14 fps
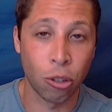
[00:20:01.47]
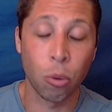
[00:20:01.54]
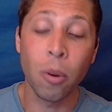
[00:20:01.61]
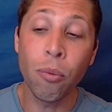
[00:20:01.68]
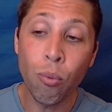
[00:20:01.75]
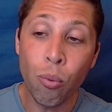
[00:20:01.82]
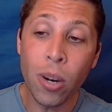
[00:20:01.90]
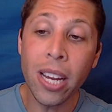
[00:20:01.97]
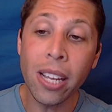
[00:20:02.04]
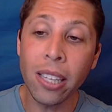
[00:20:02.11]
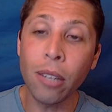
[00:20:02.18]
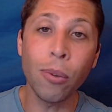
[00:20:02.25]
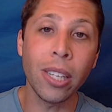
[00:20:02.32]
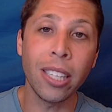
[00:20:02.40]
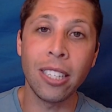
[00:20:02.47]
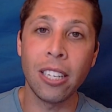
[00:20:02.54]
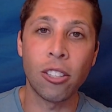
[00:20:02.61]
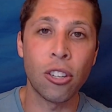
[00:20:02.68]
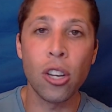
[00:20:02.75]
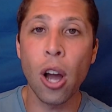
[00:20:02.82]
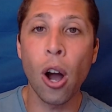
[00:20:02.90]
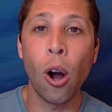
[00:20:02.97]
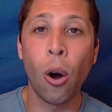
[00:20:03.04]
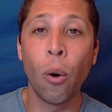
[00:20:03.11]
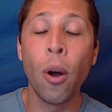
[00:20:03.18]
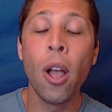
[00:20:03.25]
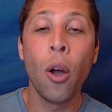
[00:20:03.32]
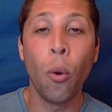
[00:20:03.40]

So we really, really need to know